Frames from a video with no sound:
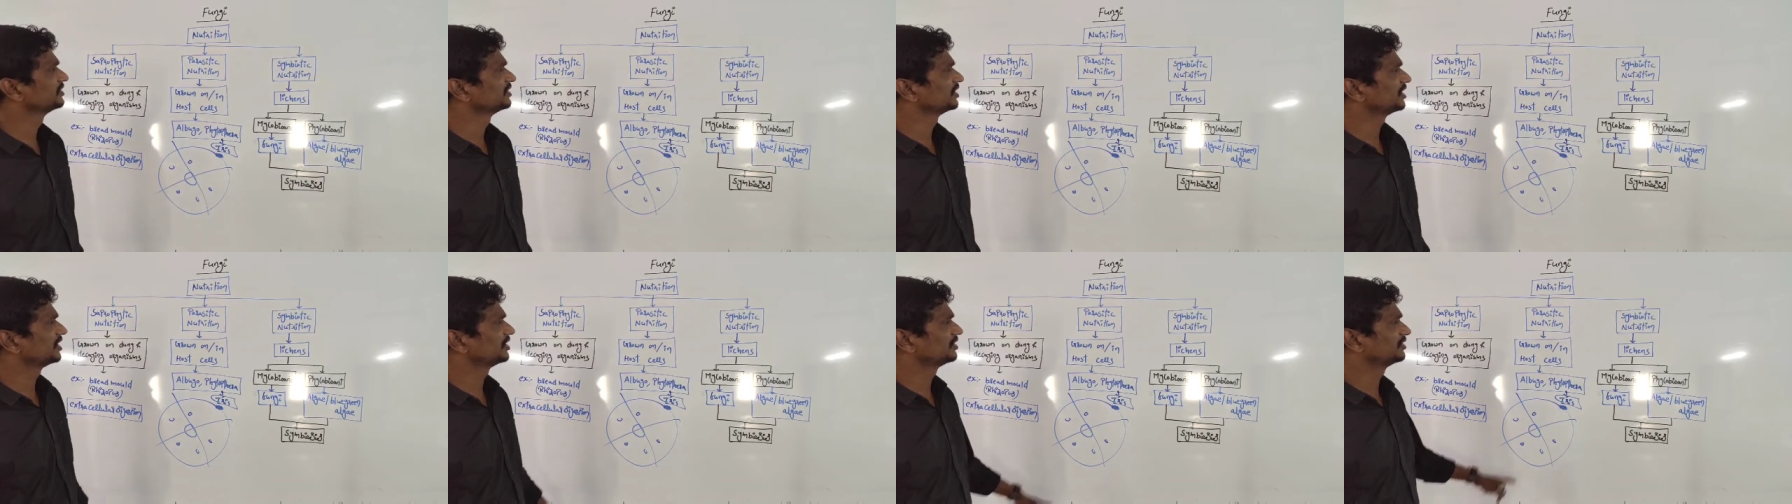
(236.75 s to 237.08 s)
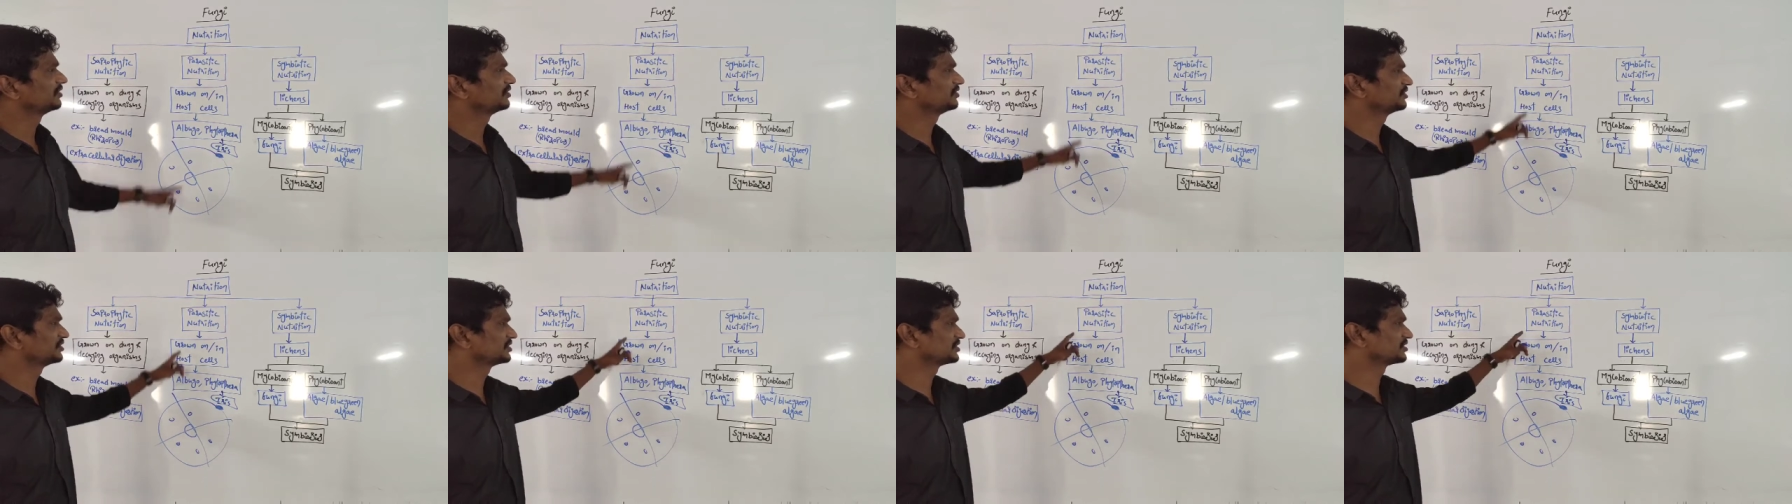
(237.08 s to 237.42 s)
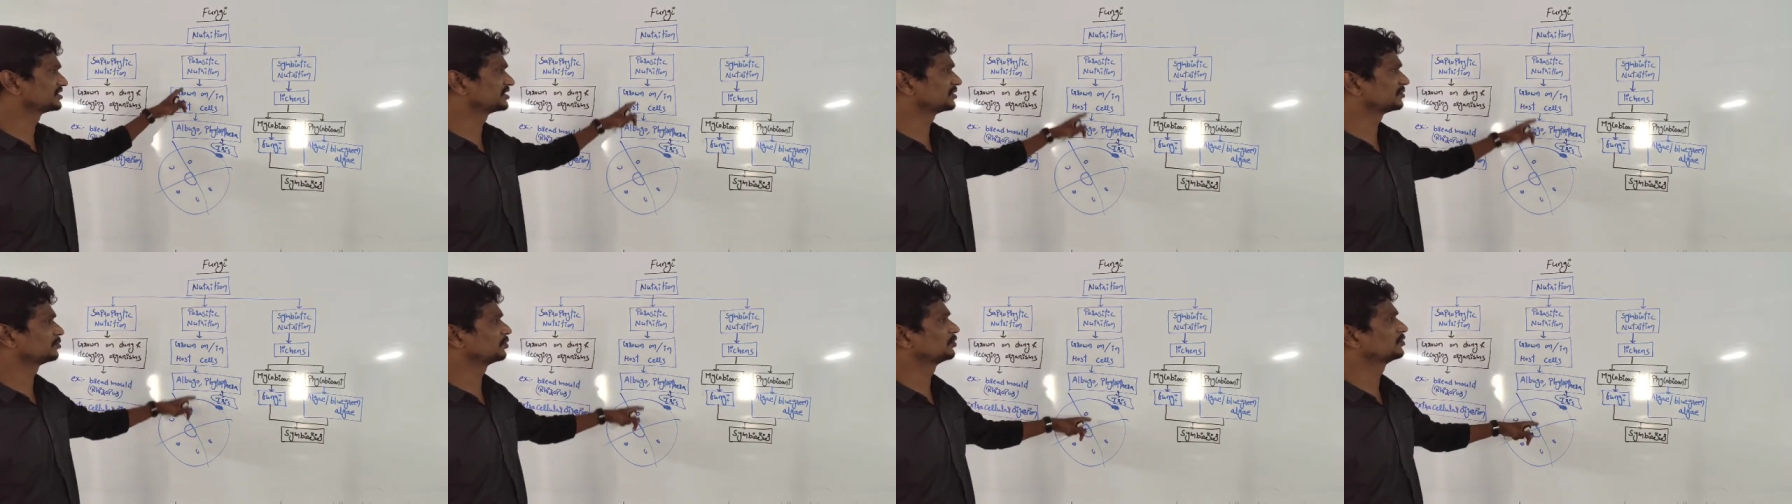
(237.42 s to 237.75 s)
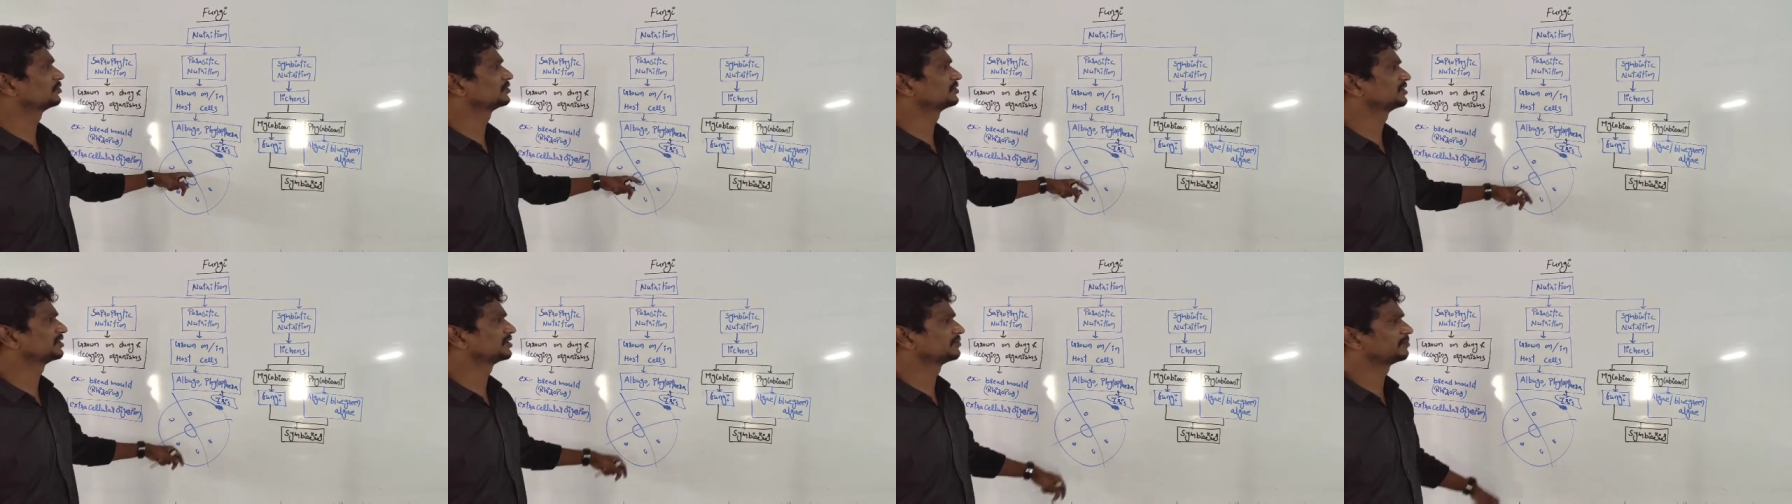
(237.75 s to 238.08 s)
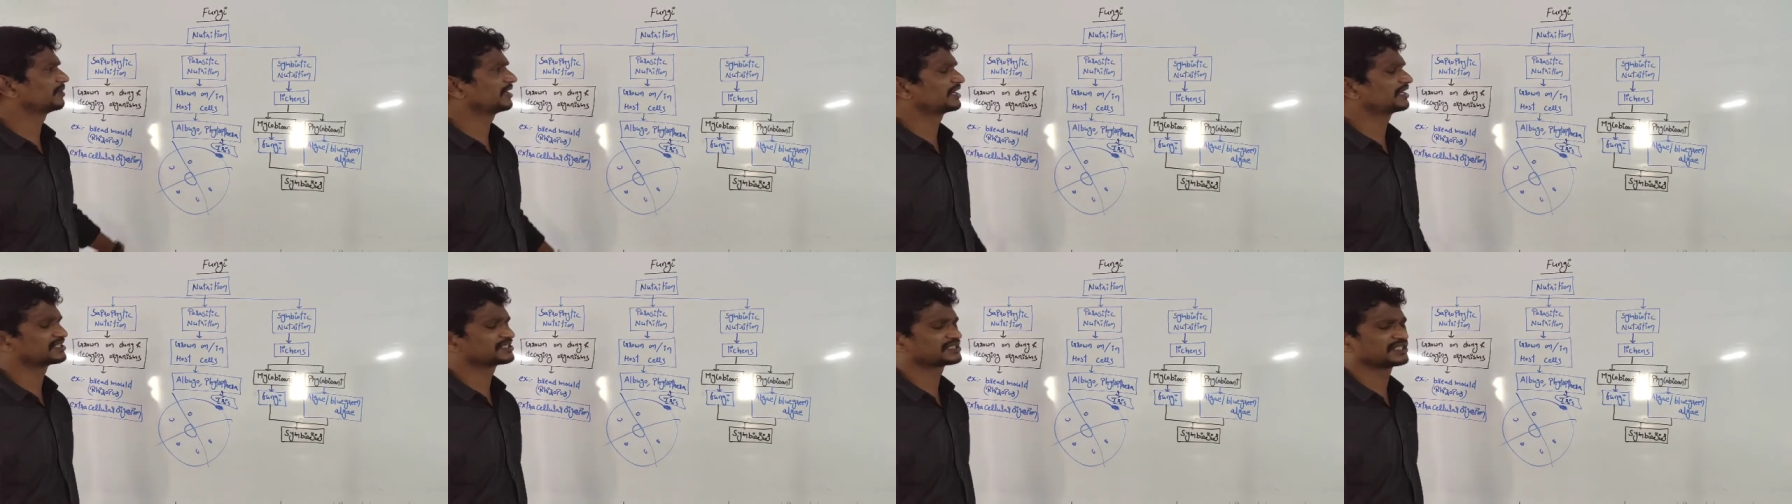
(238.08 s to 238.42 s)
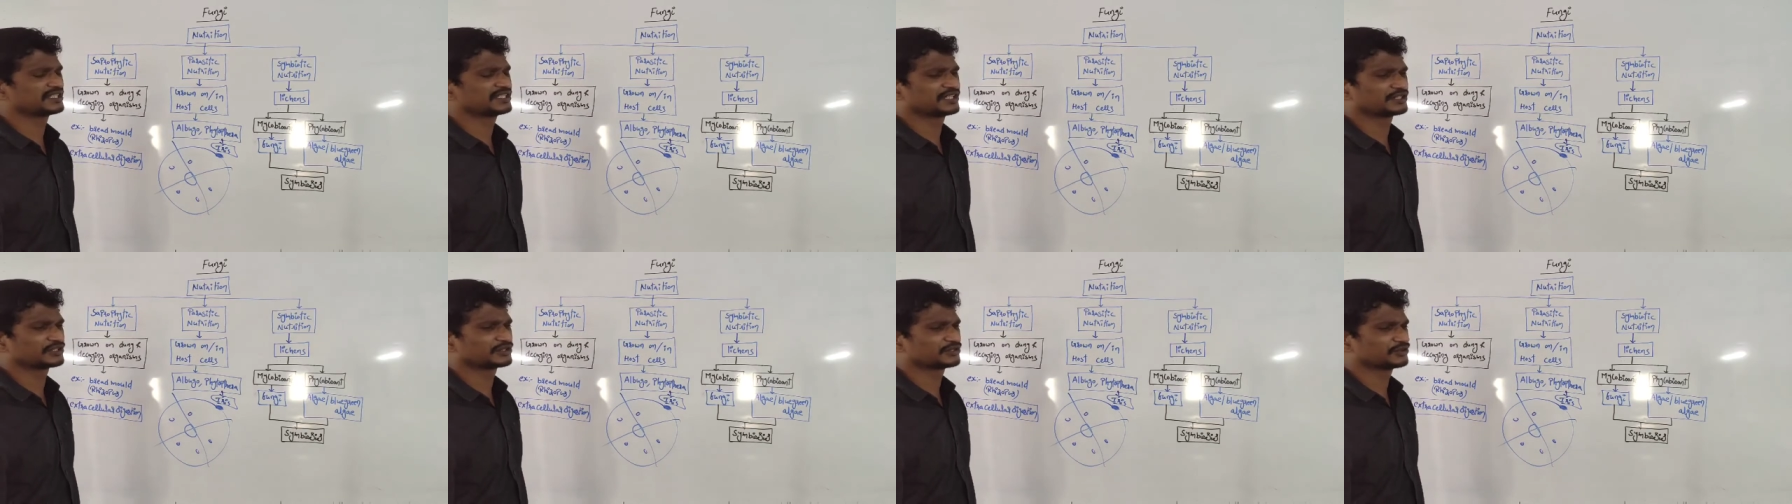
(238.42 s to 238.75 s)
And this is about the
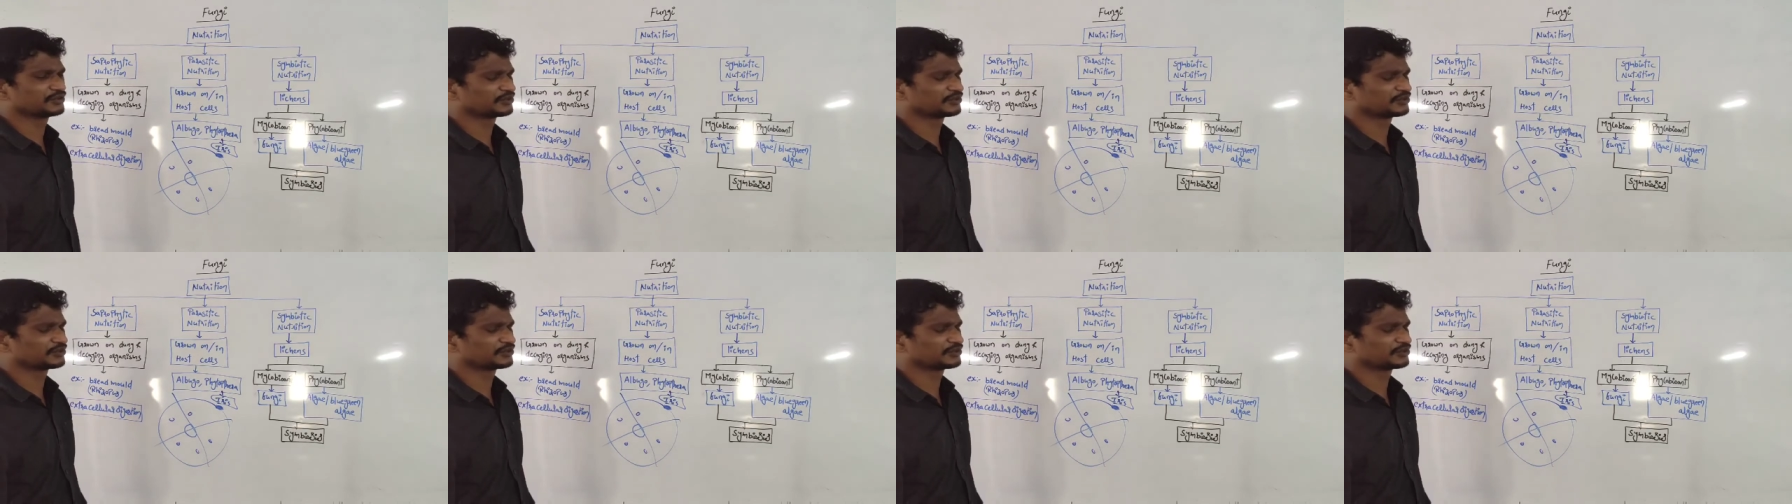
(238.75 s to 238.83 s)
parasitic